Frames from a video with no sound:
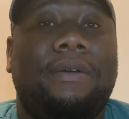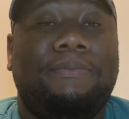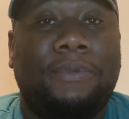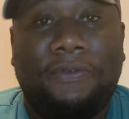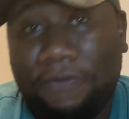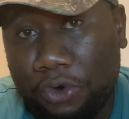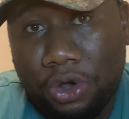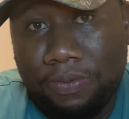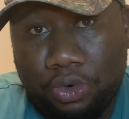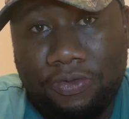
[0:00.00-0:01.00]

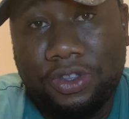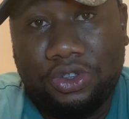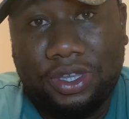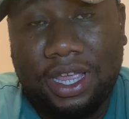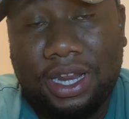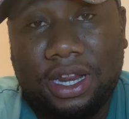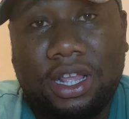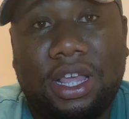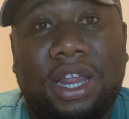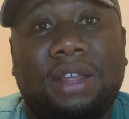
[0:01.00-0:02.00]
before moving to
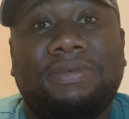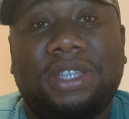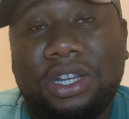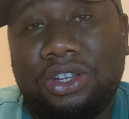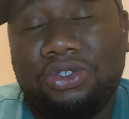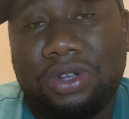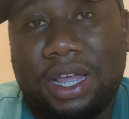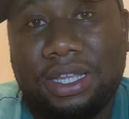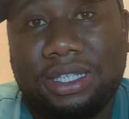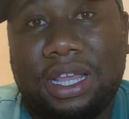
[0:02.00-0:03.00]
Canada, and I'm telling you
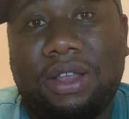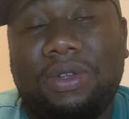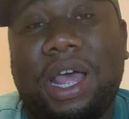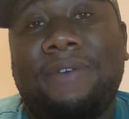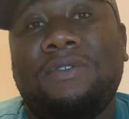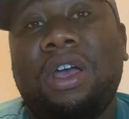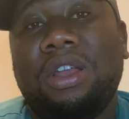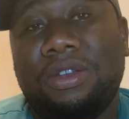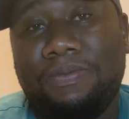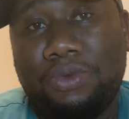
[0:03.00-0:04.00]
guys that I've
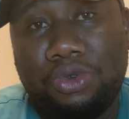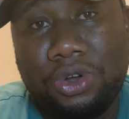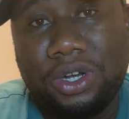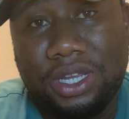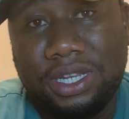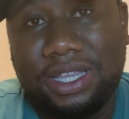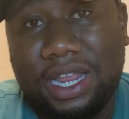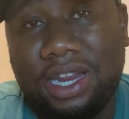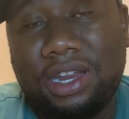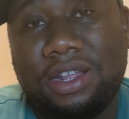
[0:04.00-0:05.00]
gotten more in
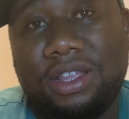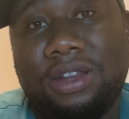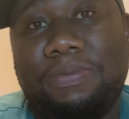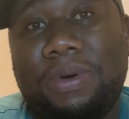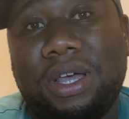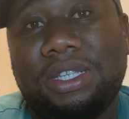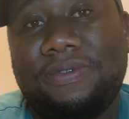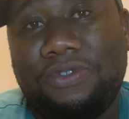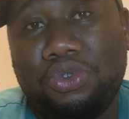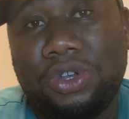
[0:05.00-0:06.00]
Canada in the
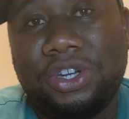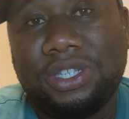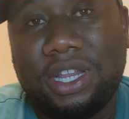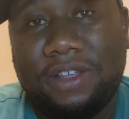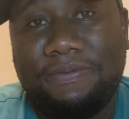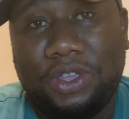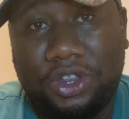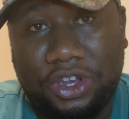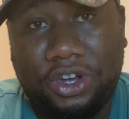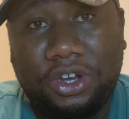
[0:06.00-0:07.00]
past few years that I've been
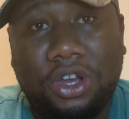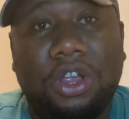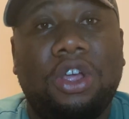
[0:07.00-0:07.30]
here